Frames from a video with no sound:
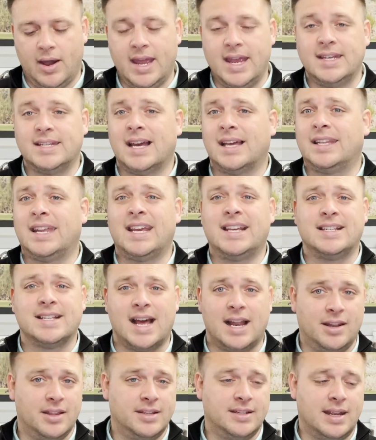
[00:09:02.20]
he's had
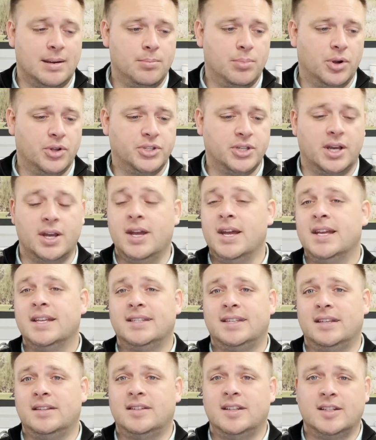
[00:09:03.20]
exactly the same putter
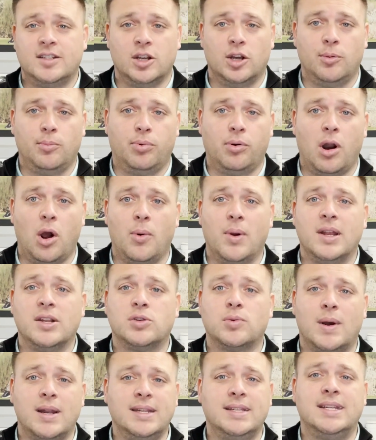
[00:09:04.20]
since he turned pro in
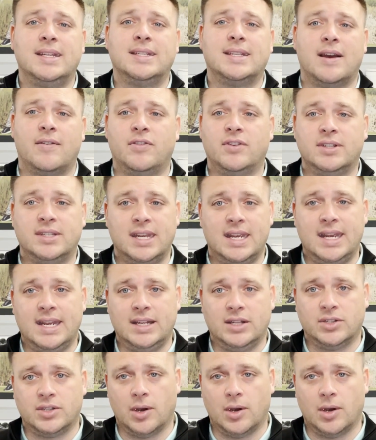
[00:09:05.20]
twenty seventeen.